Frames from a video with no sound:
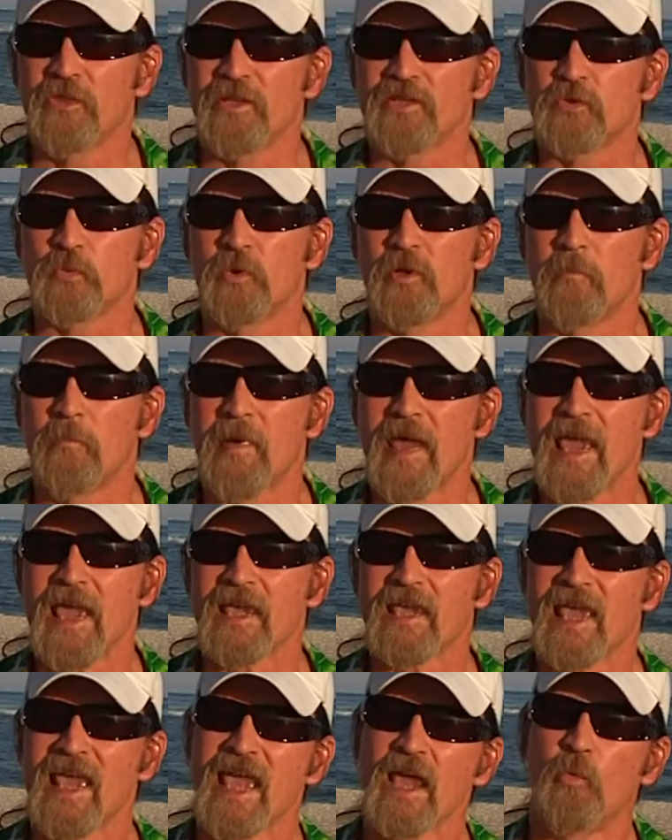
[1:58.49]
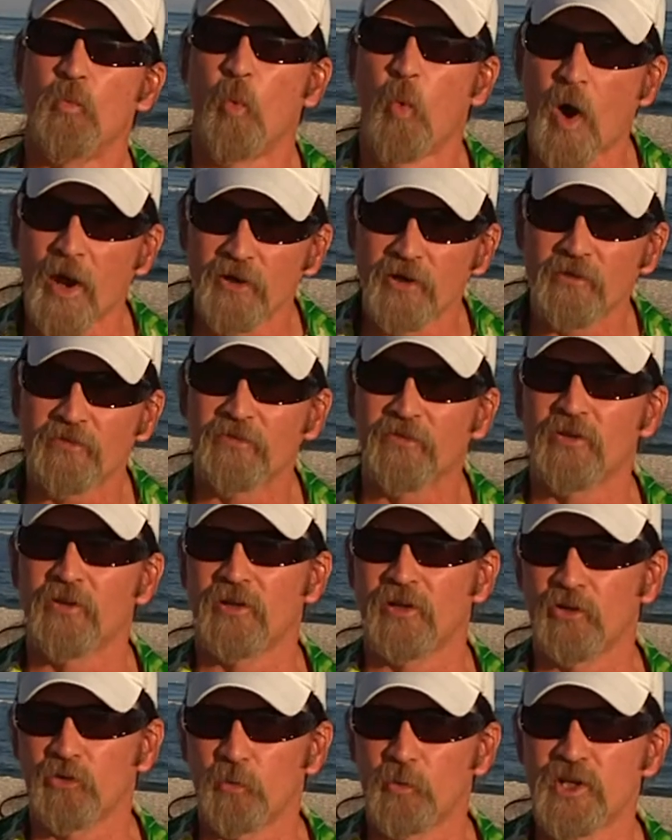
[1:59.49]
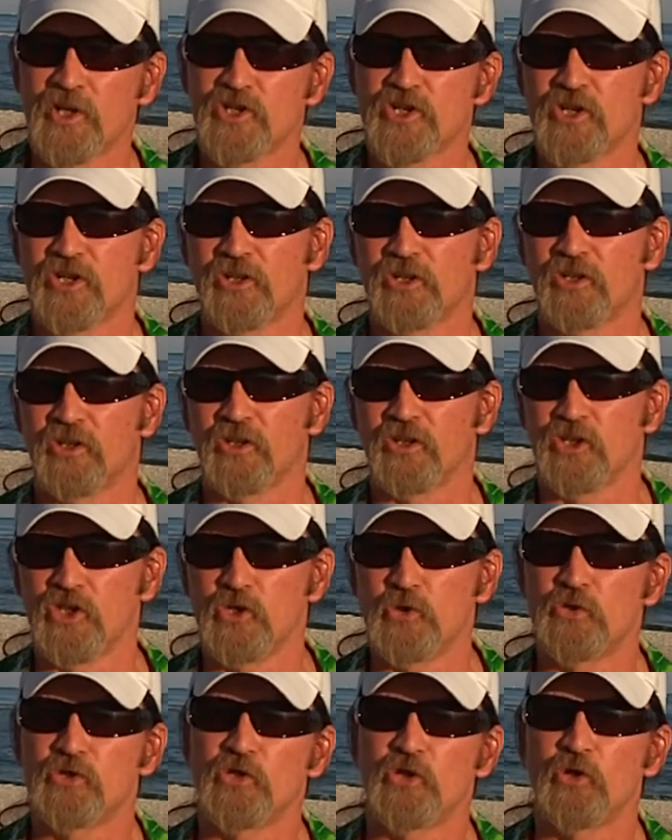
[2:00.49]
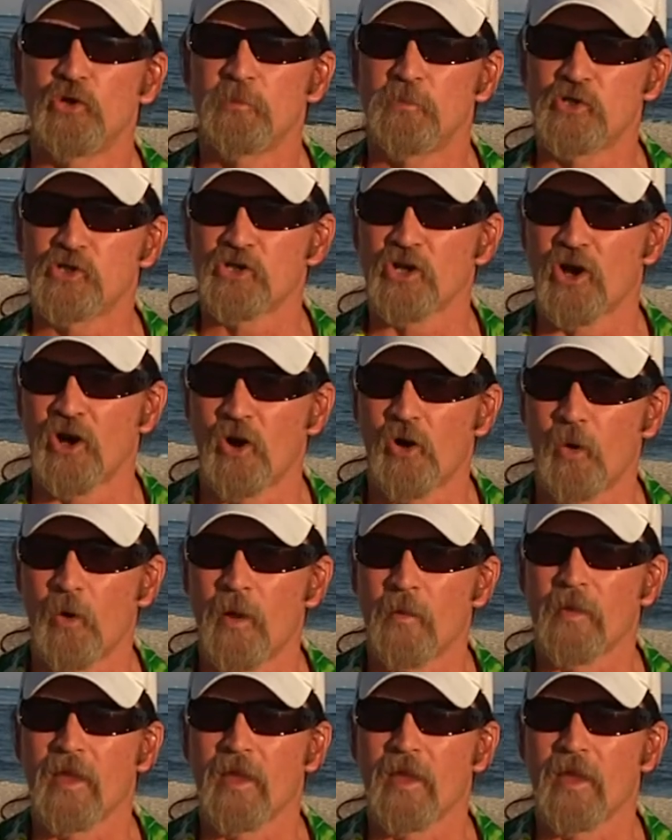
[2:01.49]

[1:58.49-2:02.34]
this would make a wonderful original YouTube show.